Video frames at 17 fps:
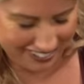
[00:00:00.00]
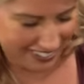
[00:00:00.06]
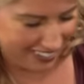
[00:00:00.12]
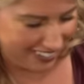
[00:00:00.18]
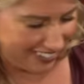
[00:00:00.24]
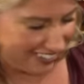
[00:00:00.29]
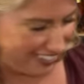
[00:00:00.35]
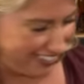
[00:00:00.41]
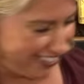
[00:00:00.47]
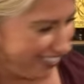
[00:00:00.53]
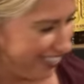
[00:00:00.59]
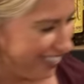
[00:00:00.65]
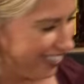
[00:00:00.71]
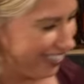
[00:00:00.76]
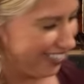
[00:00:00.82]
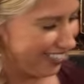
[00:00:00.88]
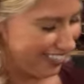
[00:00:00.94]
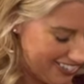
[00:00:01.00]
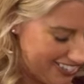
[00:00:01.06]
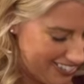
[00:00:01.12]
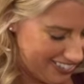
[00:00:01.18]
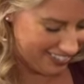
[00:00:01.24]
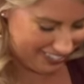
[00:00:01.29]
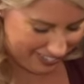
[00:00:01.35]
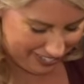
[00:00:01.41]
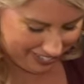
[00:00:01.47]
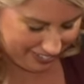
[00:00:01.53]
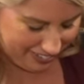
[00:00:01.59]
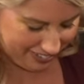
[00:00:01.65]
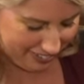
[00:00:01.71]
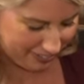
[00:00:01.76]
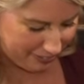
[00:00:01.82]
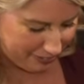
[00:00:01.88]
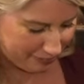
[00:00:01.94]

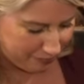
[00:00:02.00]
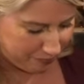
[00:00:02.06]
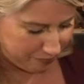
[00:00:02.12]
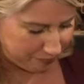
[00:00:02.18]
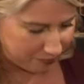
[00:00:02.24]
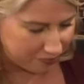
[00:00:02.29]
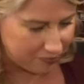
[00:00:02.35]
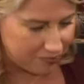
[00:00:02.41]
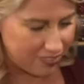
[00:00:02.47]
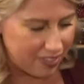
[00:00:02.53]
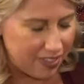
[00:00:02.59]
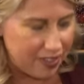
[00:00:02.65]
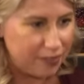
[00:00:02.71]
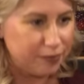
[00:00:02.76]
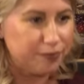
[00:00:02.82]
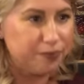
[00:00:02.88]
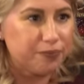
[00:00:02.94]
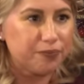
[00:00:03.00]
(silent)